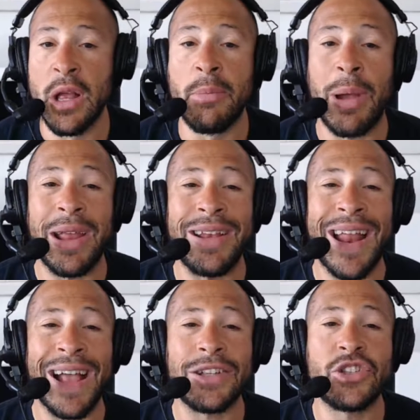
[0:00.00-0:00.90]
by
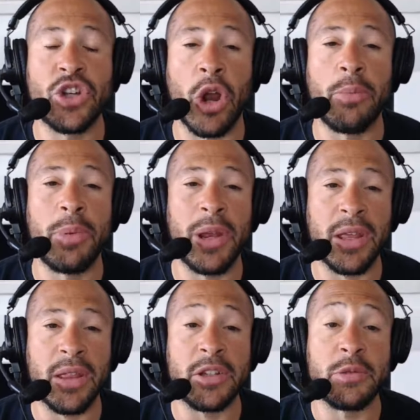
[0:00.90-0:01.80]
not sharpening
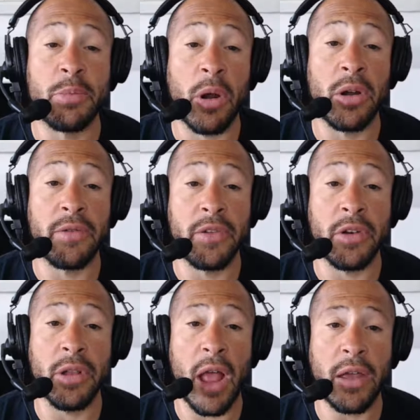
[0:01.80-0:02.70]
this part of your
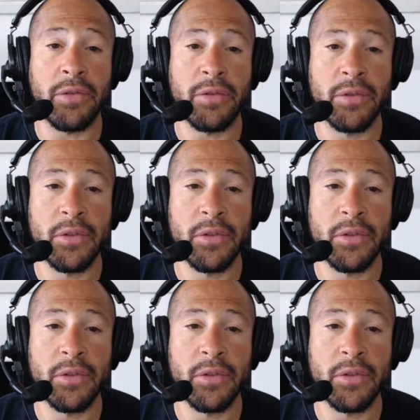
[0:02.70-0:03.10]
life.